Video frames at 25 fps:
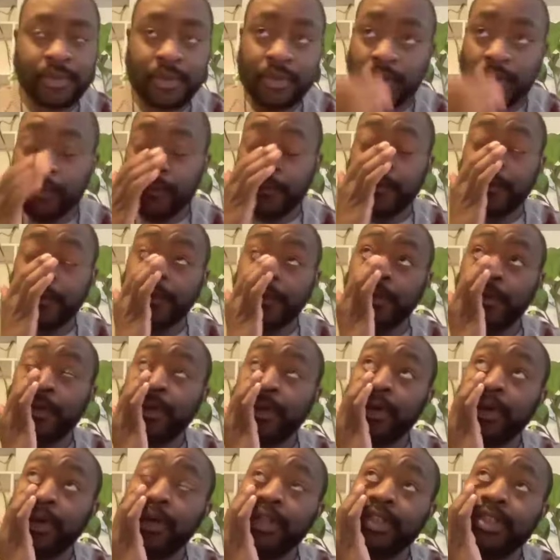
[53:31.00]
So for
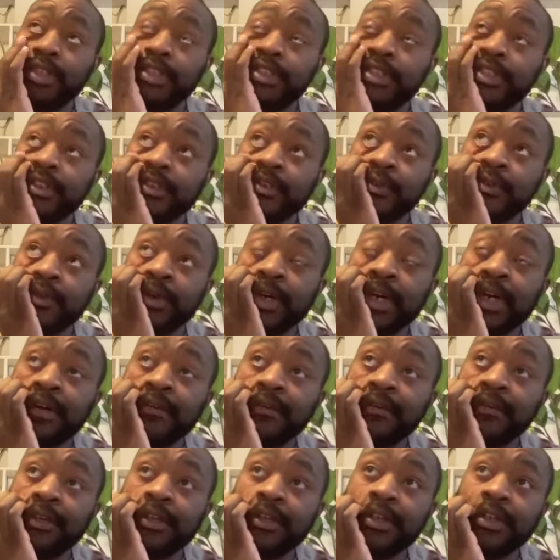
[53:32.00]
all listeners, we'll
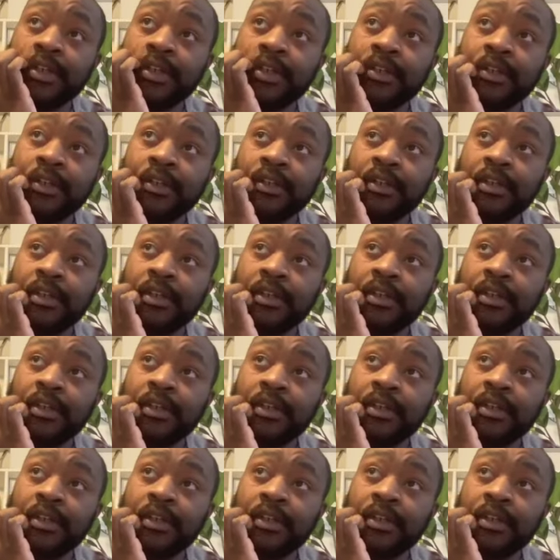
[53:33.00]
have some